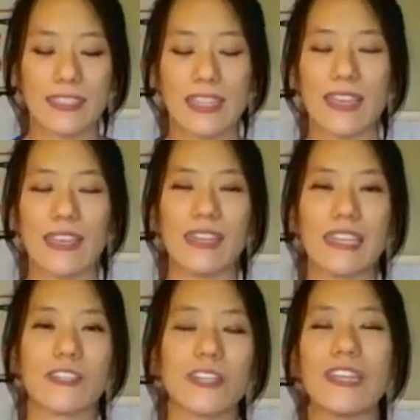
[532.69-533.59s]
take in
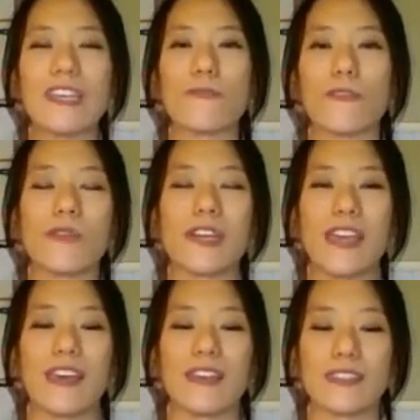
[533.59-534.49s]
the chi from your
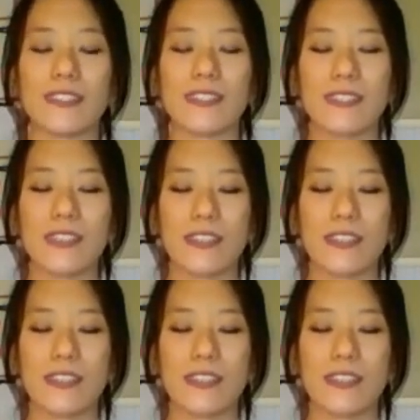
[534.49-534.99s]
hands.